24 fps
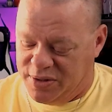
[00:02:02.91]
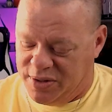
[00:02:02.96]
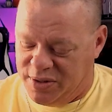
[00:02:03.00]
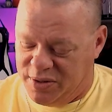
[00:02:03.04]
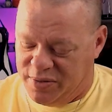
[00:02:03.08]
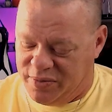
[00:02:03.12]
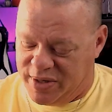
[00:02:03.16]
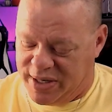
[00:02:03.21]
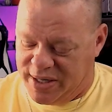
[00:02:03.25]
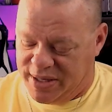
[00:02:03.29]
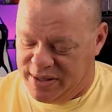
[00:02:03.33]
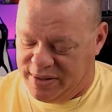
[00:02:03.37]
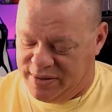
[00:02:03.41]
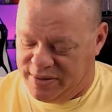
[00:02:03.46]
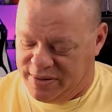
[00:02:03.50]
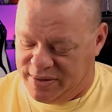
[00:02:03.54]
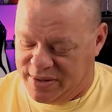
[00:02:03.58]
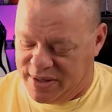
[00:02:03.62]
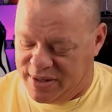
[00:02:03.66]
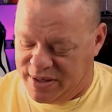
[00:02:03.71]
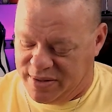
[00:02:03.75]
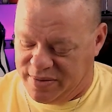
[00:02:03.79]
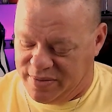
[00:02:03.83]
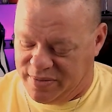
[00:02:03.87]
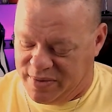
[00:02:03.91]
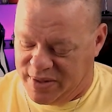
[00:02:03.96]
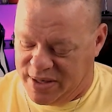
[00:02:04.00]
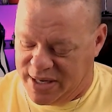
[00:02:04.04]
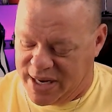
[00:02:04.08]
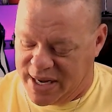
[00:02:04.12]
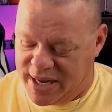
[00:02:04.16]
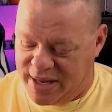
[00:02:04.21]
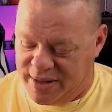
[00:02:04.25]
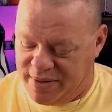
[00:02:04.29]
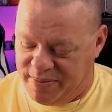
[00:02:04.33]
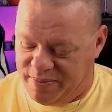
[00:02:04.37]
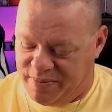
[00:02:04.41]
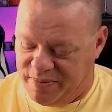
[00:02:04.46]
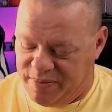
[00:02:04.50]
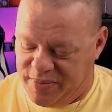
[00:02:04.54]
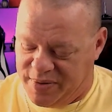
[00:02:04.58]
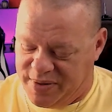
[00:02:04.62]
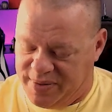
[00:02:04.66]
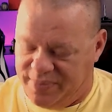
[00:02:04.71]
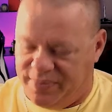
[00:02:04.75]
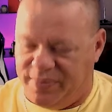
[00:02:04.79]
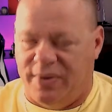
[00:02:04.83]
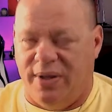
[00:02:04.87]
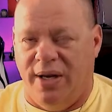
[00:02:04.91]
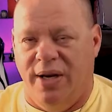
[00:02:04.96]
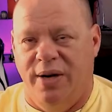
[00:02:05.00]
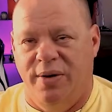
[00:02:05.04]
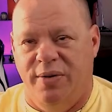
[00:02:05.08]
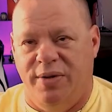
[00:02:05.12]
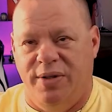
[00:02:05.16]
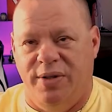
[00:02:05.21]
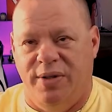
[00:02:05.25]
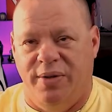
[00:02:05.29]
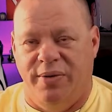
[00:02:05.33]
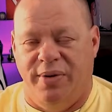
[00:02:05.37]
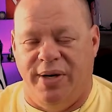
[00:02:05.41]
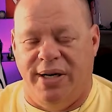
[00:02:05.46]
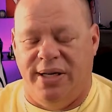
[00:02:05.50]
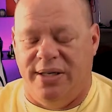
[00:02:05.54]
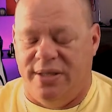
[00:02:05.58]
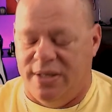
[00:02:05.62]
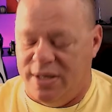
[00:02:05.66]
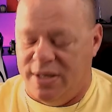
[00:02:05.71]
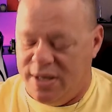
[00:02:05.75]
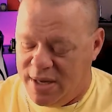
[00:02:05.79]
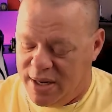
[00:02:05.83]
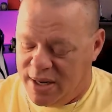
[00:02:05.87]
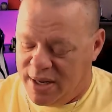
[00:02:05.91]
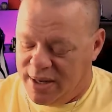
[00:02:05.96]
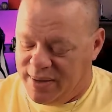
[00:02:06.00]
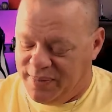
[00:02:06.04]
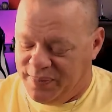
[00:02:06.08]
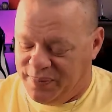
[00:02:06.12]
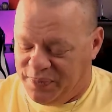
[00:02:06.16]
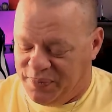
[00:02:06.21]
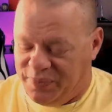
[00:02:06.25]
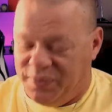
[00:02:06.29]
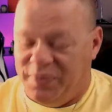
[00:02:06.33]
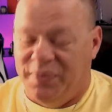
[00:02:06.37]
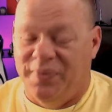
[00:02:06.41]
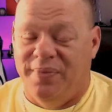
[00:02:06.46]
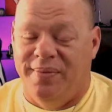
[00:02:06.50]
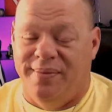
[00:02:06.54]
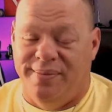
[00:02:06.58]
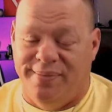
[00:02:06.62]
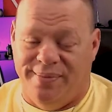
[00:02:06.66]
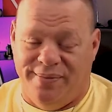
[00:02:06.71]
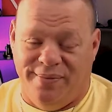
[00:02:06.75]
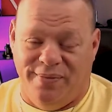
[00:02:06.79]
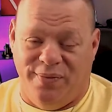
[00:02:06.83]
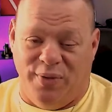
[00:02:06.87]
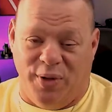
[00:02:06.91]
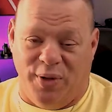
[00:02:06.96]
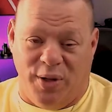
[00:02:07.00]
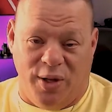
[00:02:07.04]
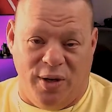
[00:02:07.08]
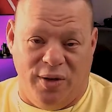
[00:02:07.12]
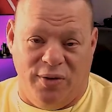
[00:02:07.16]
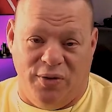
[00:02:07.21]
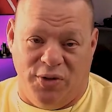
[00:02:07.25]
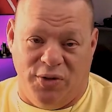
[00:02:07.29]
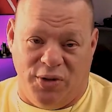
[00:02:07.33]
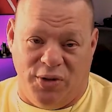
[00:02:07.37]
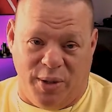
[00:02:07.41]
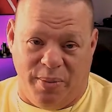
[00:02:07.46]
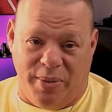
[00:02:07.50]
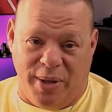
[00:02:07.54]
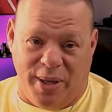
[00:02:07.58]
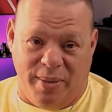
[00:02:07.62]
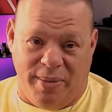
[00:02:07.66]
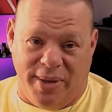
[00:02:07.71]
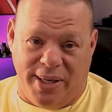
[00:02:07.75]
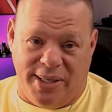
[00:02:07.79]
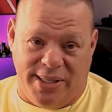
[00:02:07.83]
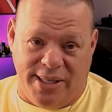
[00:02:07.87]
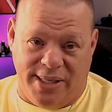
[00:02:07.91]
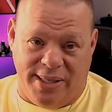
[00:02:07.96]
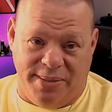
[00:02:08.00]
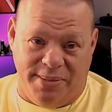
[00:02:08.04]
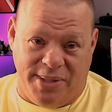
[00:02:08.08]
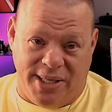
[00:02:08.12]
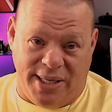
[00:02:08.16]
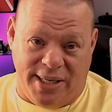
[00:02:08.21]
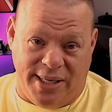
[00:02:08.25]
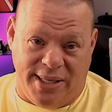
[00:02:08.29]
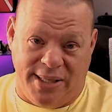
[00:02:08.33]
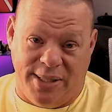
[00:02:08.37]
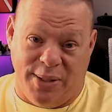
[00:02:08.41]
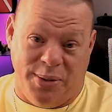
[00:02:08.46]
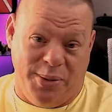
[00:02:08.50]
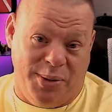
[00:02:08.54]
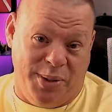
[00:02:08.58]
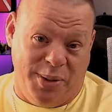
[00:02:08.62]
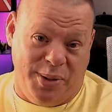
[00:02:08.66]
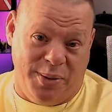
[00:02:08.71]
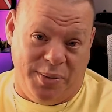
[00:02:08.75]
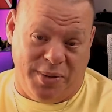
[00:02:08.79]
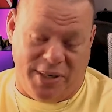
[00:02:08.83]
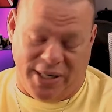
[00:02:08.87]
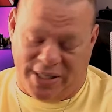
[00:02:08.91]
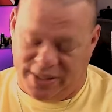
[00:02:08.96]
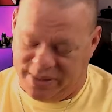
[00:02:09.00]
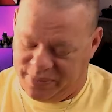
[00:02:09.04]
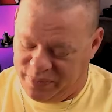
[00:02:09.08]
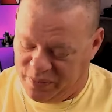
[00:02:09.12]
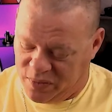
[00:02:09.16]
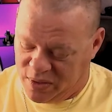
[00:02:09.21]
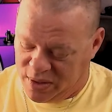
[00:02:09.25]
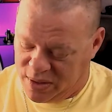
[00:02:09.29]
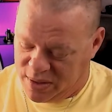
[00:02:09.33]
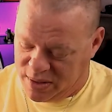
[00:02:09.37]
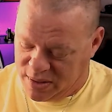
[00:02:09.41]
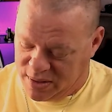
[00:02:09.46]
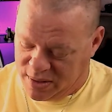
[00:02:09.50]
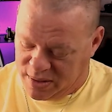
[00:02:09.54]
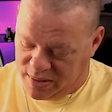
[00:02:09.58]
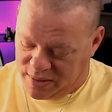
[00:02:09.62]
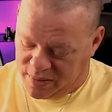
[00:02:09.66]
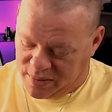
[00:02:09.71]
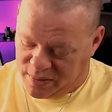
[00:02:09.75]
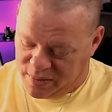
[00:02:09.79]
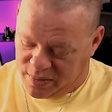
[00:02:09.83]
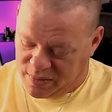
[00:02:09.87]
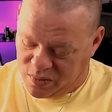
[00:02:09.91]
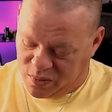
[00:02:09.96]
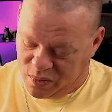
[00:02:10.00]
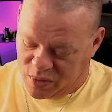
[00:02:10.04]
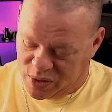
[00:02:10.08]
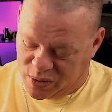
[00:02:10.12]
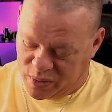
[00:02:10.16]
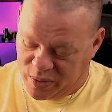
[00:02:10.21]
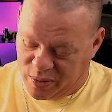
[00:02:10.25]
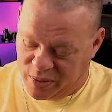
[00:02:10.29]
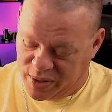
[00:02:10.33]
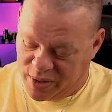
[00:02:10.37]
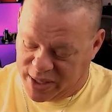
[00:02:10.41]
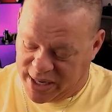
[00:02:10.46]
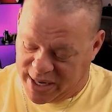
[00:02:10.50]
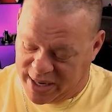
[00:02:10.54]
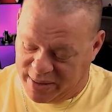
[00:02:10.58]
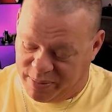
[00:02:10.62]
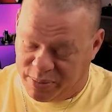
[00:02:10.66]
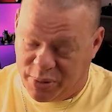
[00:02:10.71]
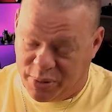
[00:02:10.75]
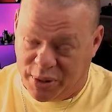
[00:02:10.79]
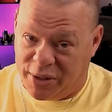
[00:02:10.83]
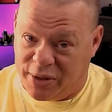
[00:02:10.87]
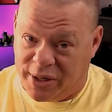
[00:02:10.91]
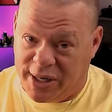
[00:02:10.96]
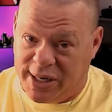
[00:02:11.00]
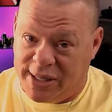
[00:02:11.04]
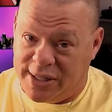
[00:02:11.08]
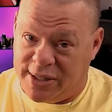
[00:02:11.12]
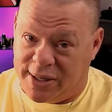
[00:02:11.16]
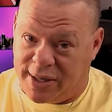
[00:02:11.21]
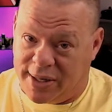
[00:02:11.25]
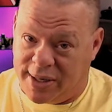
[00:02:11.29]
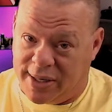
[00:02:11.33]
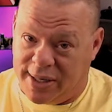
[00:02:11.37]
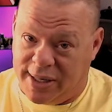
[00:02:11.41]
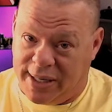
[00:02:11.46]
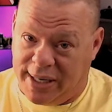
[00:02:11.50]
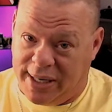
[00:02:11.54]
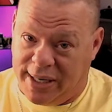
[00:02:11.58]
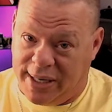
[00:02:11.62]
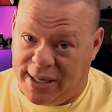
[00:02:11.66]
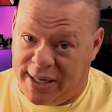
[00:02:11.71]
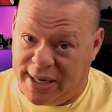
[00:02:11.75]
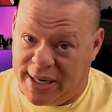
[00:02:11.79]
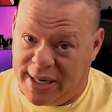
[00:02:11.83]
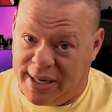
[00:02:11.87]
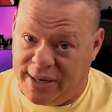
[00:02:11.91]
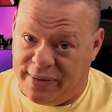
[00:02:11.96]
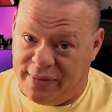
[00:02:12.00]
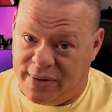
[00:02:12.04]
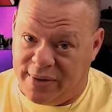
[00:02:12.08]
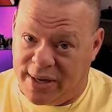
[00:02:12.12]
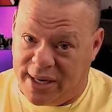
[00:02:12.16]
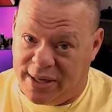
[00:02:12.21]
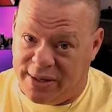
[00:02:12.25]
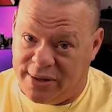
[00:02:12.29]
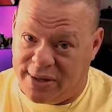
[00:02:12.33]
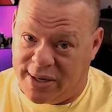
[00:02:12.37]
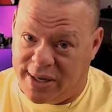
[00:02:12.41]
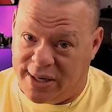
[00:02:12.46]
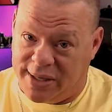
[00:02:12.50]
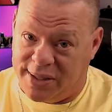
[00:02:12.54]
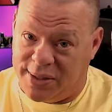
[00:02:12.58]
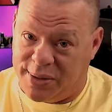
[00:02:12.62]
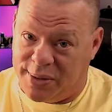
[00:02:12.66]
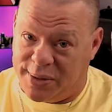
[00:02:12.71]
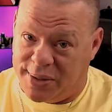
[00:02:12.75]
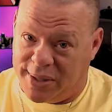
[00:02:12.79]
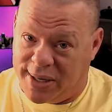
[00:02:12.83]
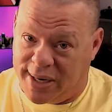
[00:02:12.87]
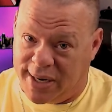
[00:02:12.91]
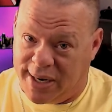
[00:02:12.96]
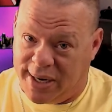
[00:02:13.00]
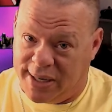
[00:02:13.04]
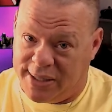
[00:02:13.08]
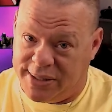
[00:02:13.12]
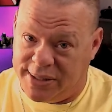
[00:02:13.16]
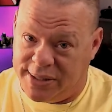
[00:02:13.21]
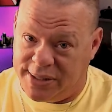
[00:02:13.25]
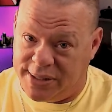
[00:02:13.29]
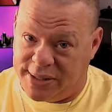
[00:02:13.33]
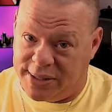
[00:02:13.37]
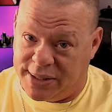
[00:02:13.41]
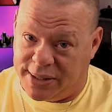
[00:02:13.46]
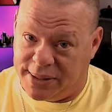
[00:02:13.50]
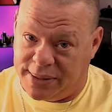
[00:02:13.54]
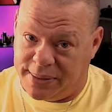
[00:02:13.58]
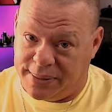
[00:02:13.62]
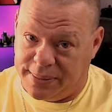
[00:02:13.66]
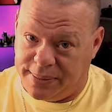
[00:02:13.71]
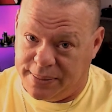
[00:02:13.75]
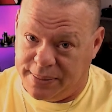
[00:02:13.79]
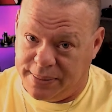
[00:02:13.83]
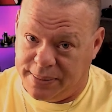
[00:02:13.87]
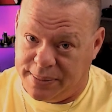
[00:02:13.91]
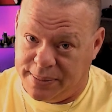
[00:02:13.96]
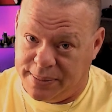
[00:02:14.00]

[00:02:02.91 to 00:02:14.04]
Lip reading: O2 rings, O2 rings. For those of us that are paramedics and EMTs, O2 rings. Which we would not put grease on any kind of nitrox or oxygen.